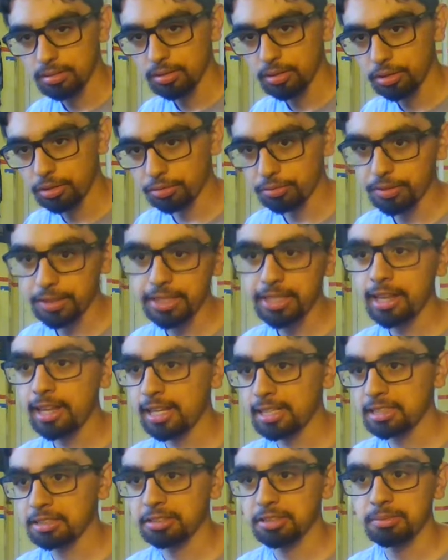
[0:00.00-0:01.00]
4
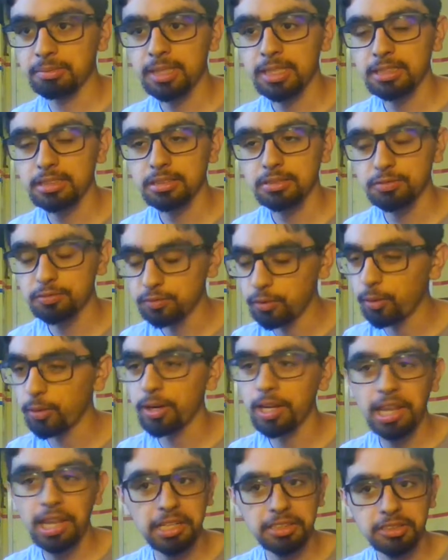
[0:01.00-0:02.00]
electric
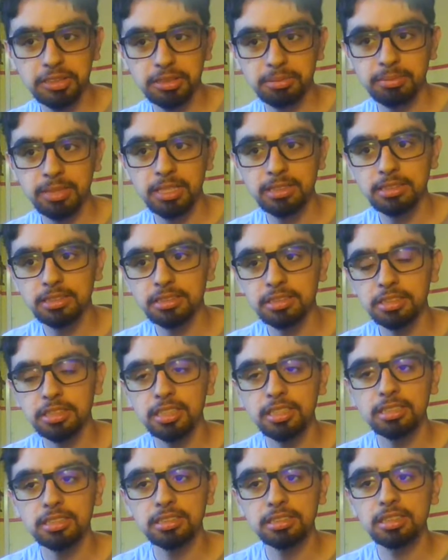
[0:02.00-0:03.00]
monster
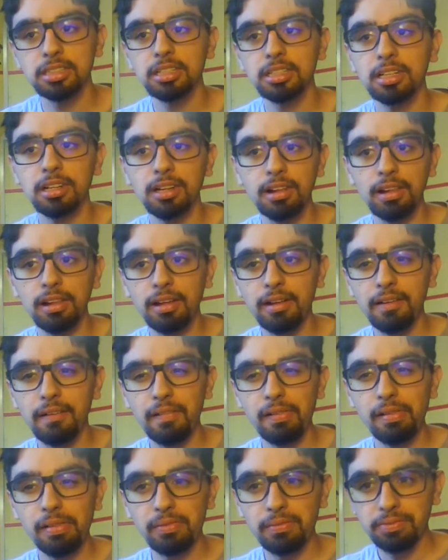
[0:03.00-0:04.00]
trucks,
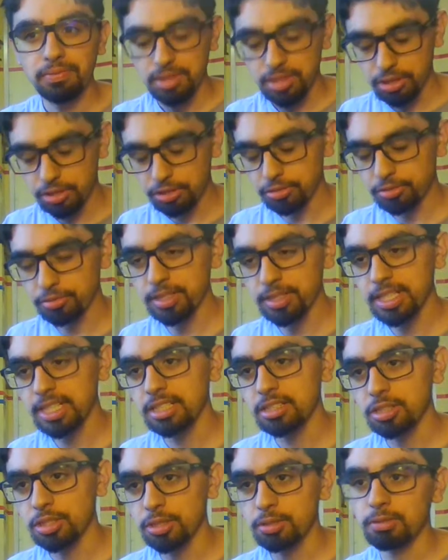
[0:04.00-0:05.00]
3
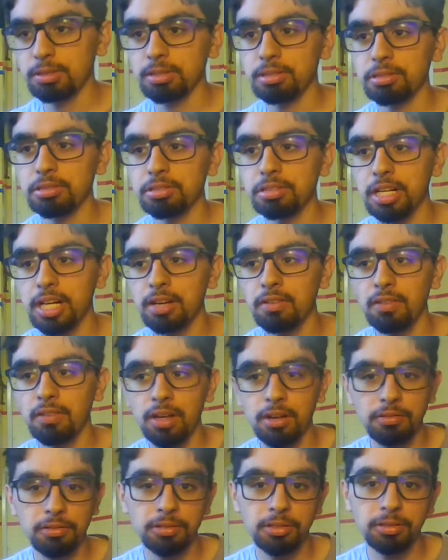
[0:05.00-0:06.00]
two-wheel drive
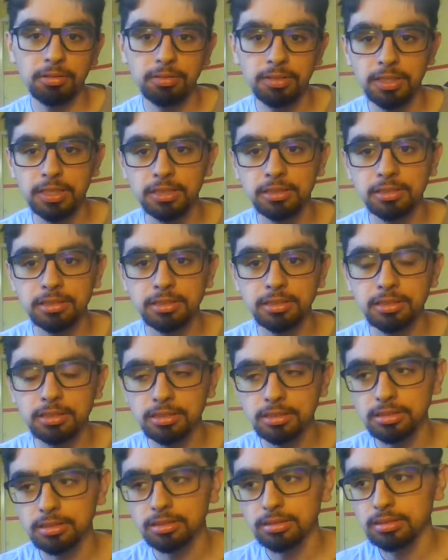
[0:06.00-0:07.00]
off-road
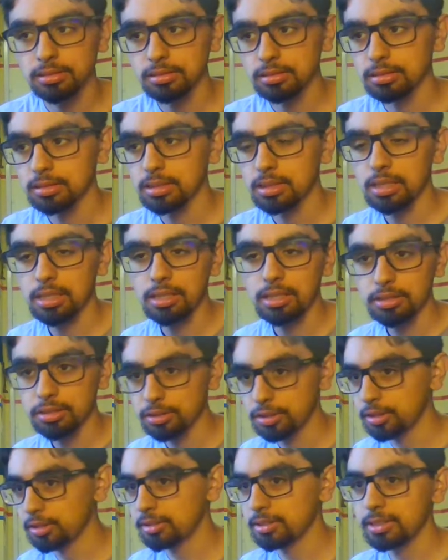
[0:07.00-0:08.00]
vehicles,
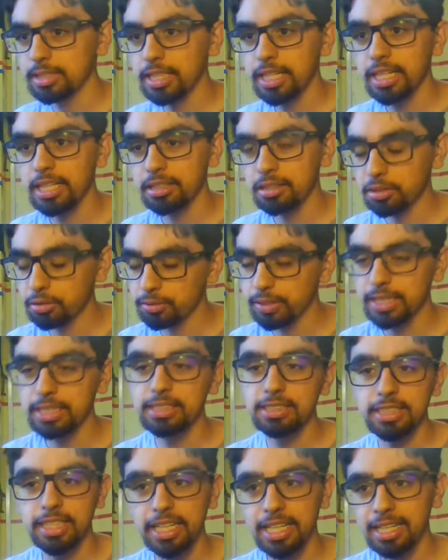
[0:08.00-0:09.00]
3
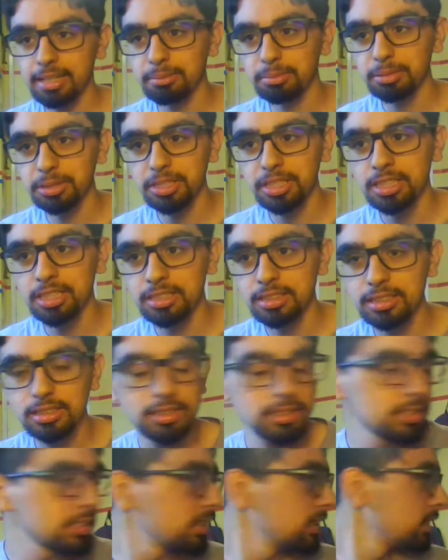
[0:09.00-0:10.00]
stadium trucks,